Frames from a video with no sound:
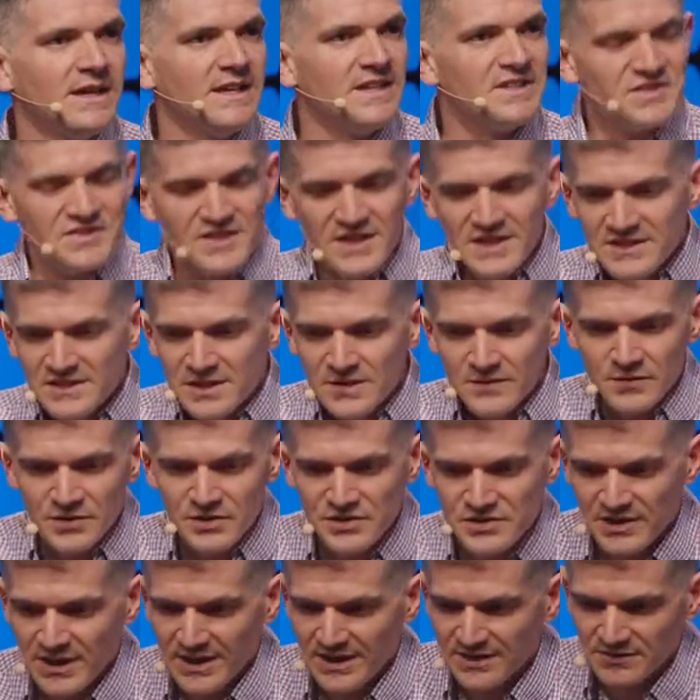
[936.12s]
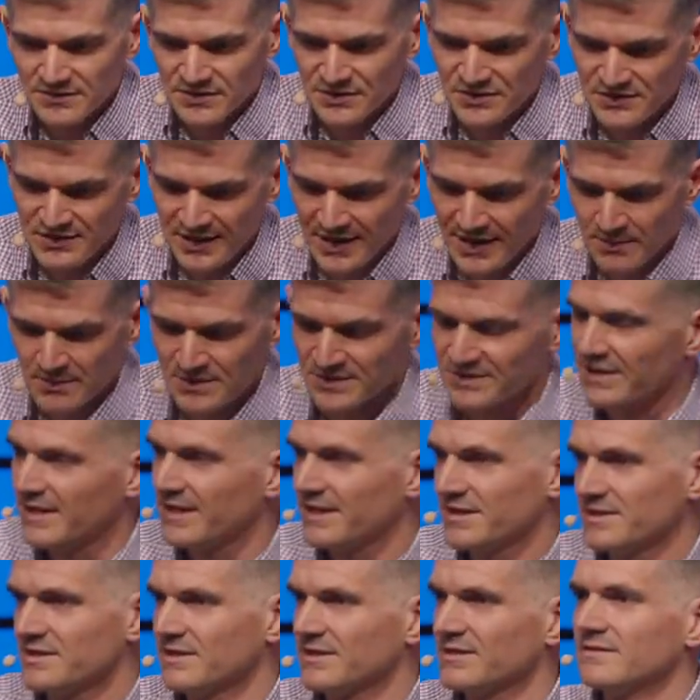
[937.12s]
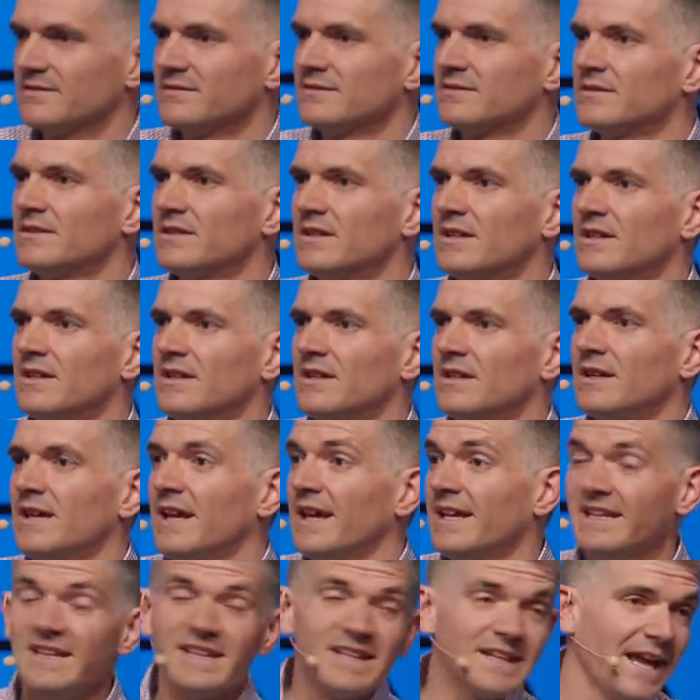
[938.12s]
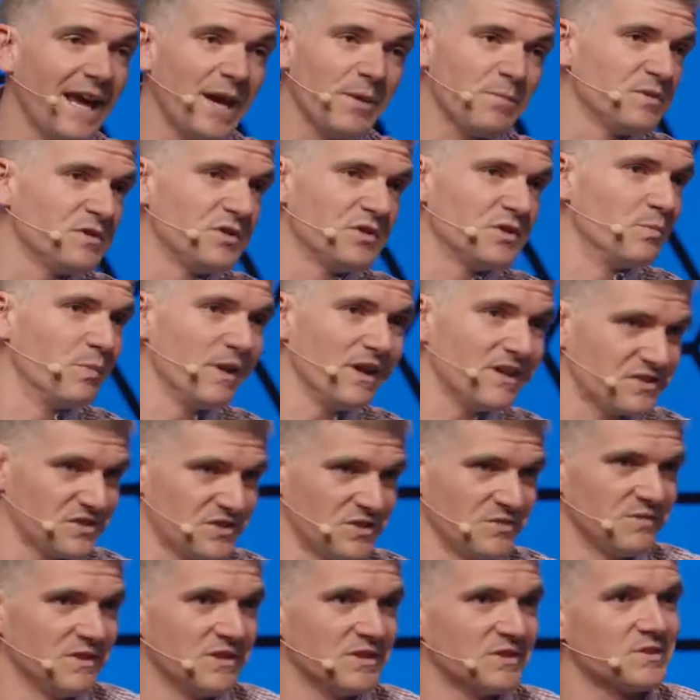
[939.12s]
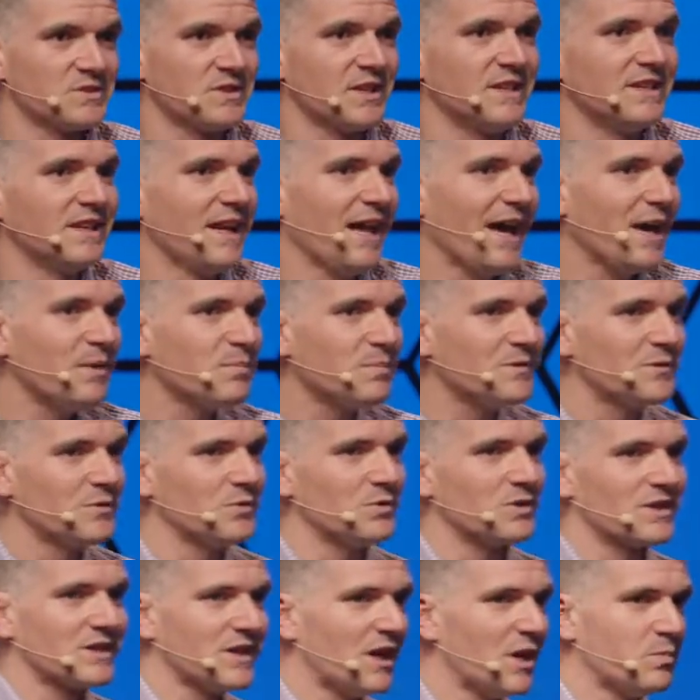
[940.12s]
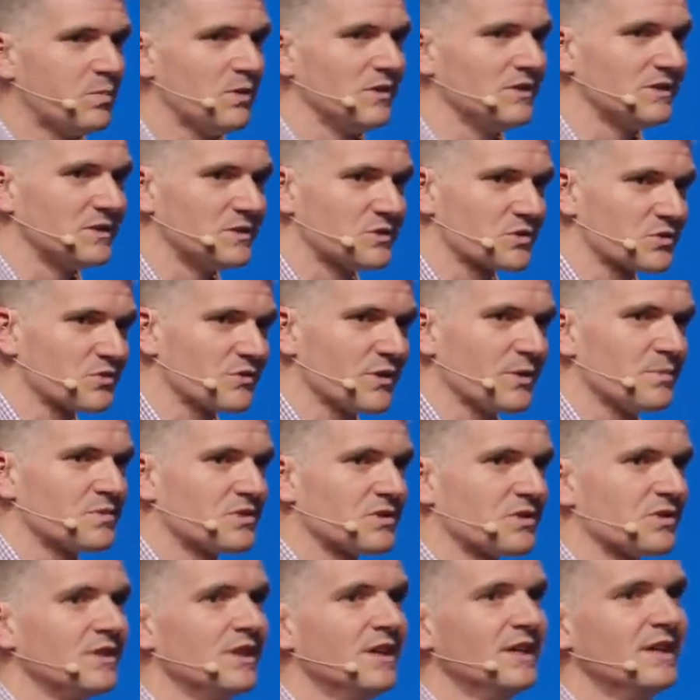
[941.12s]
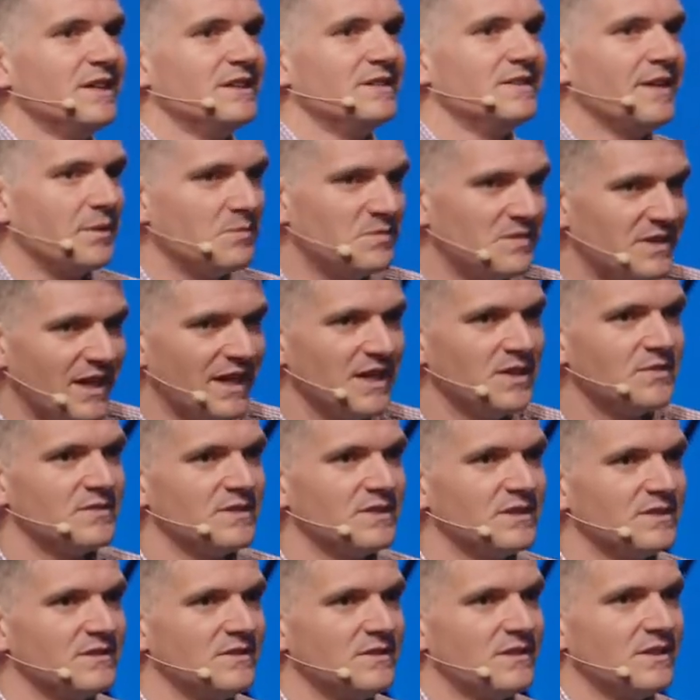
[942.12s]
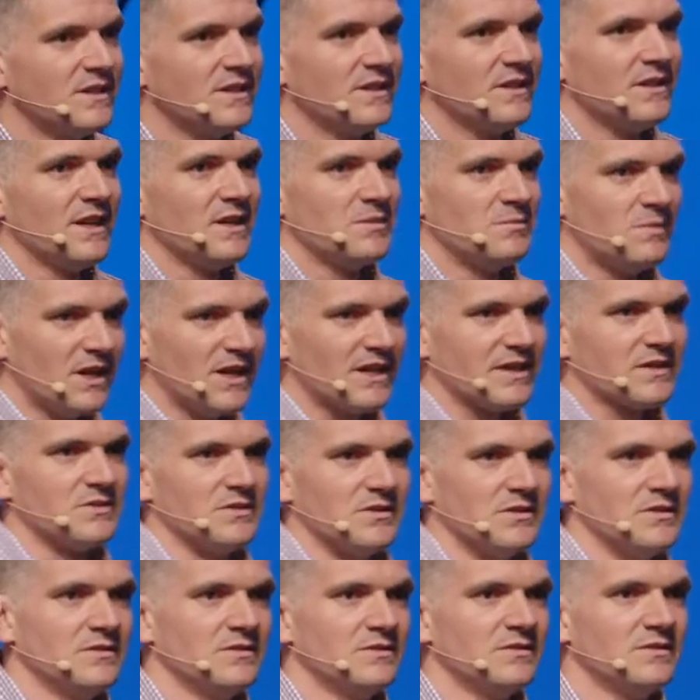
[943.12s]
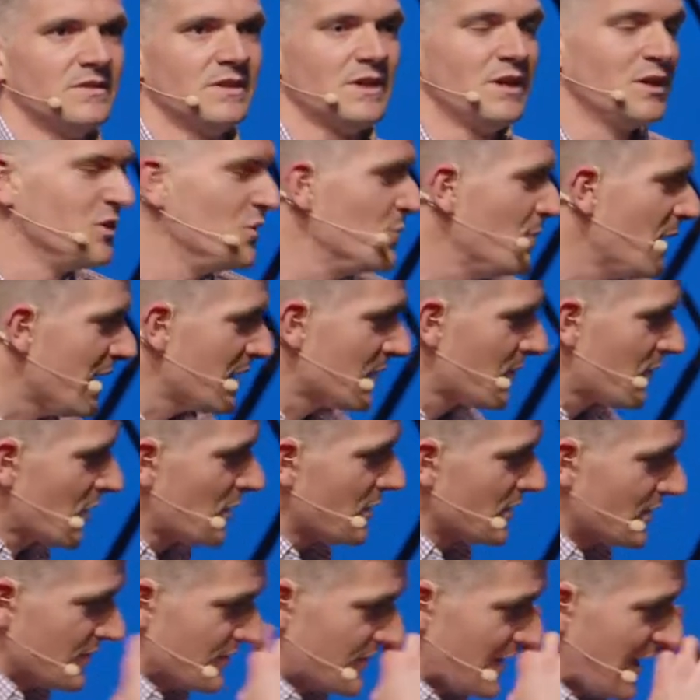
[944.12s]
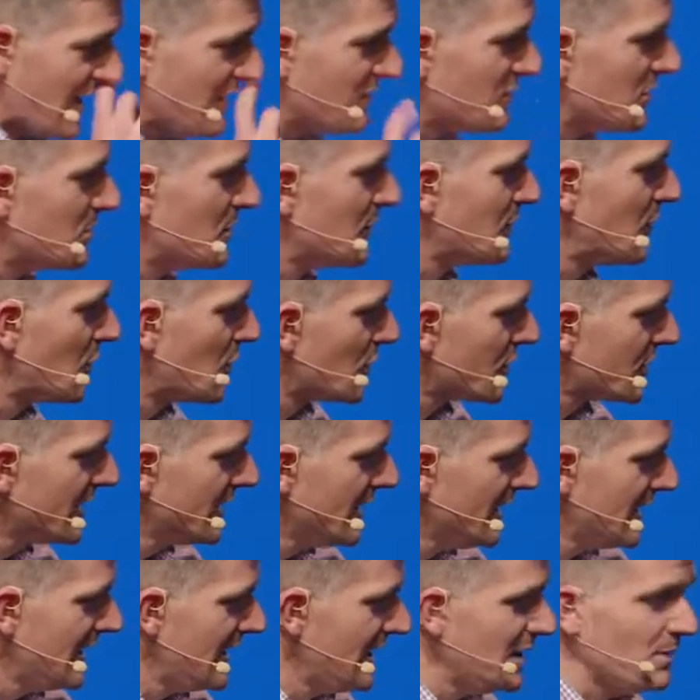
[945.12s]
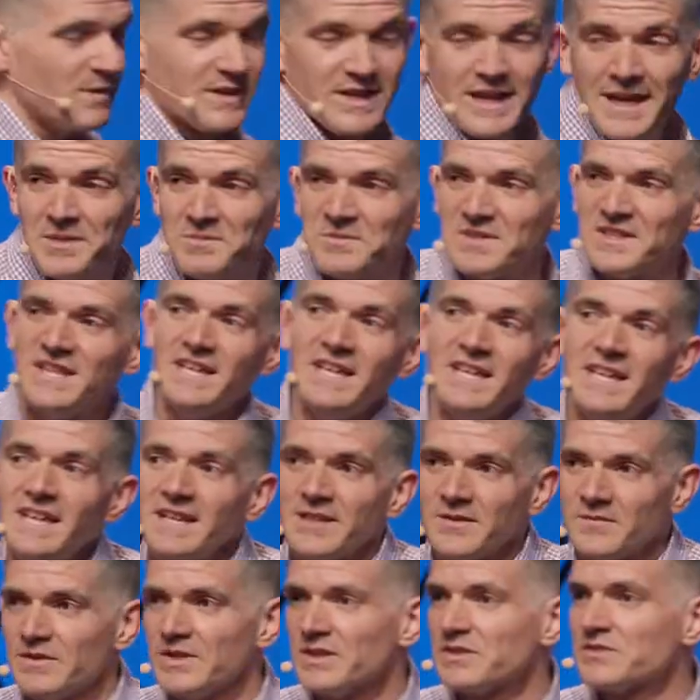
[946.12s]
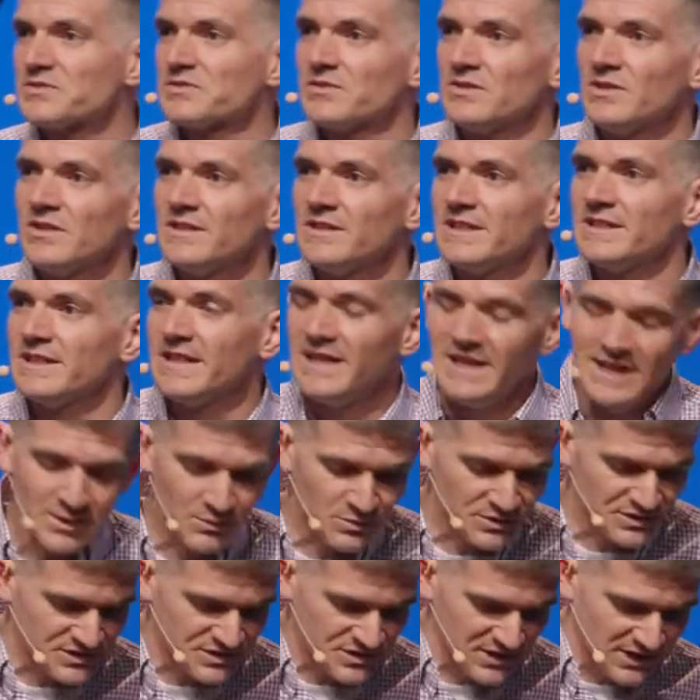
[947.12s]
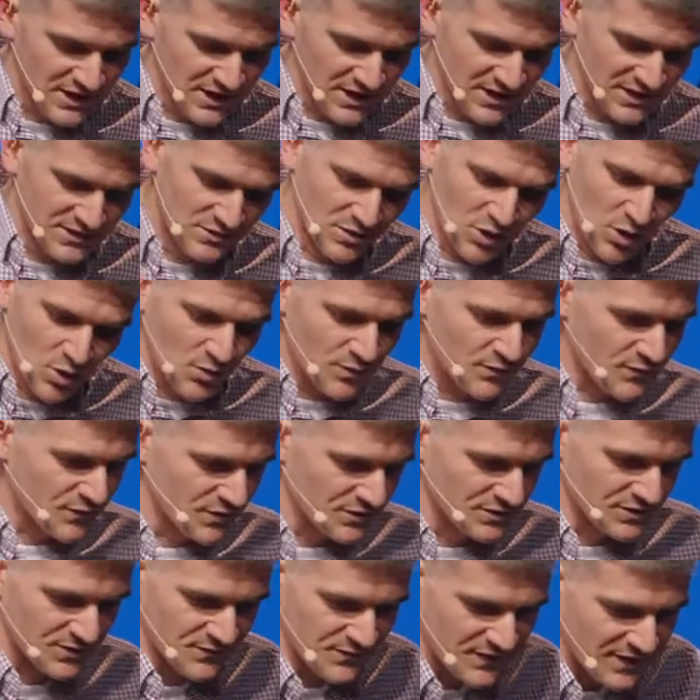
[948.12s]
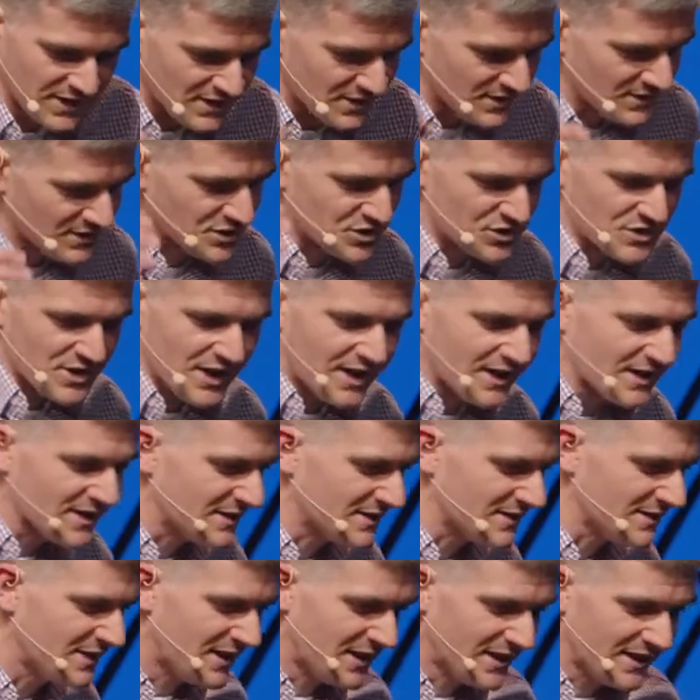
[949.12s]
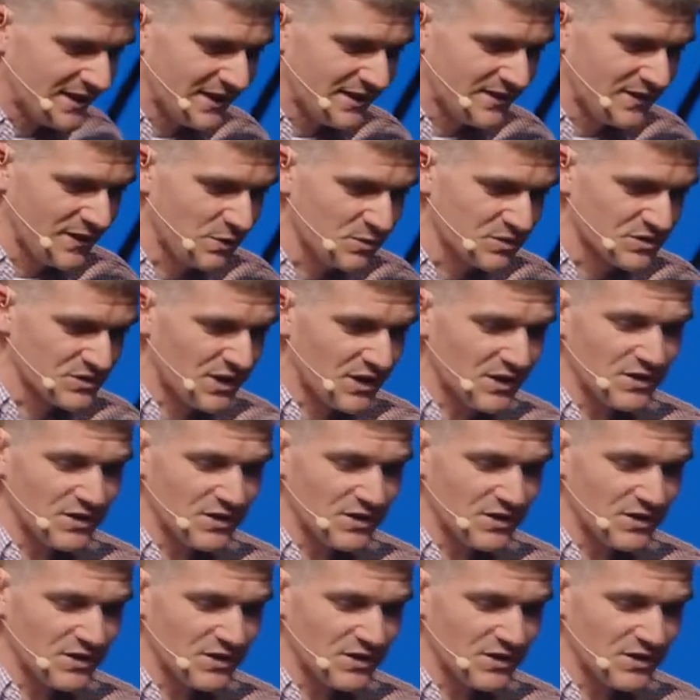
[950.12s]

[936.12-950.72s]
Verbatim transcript: It's easy for Satan to sabotage it. And it can happen to the best of us, and it happened to a couple in Scripture named David and Michal. You may have heard of David before. He became king of Israel, and he was known for defeating the giant Goliath. He was